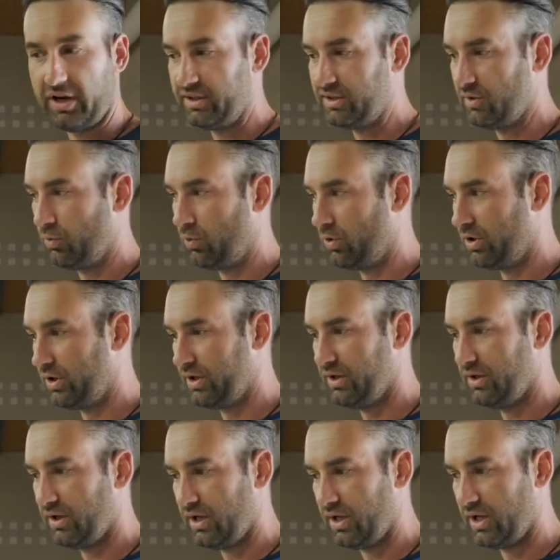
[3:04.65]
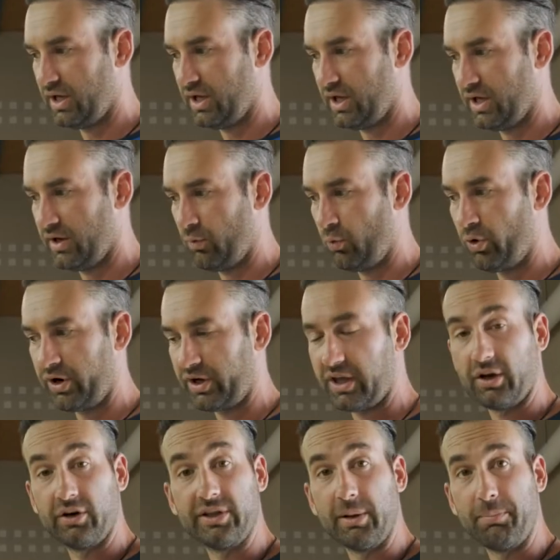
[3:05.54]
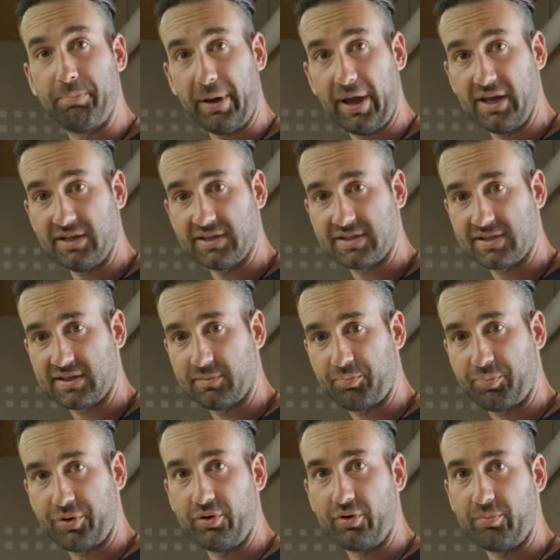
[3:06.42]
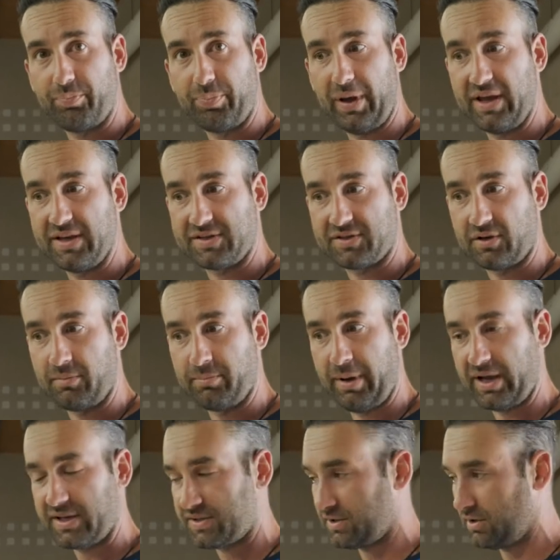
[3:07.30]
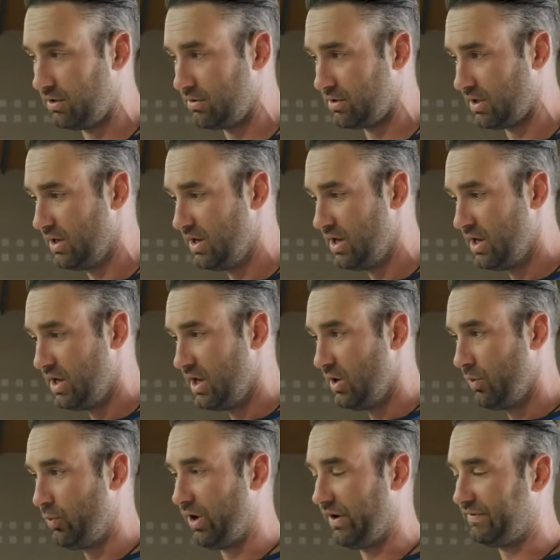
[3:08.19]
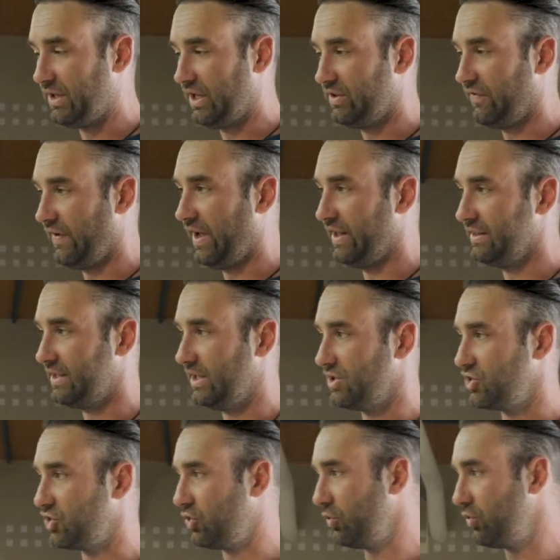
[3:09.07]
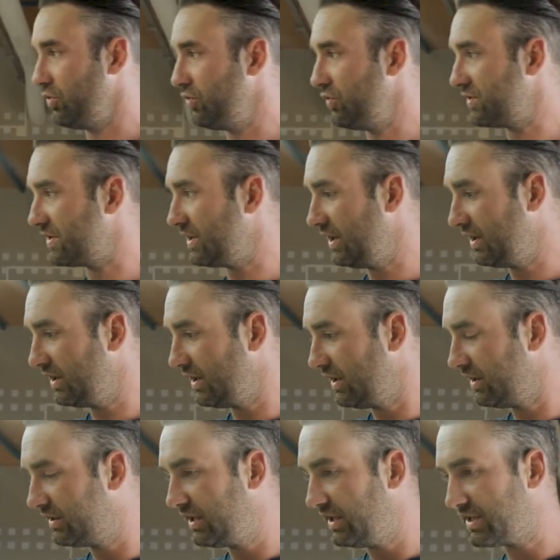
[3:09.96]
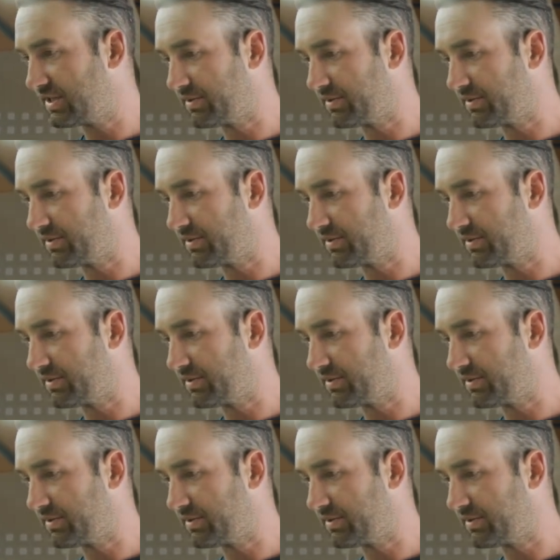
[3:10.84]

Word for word: in the world uh, working on the pace, pure pace on backstroke. We have the advantage to using this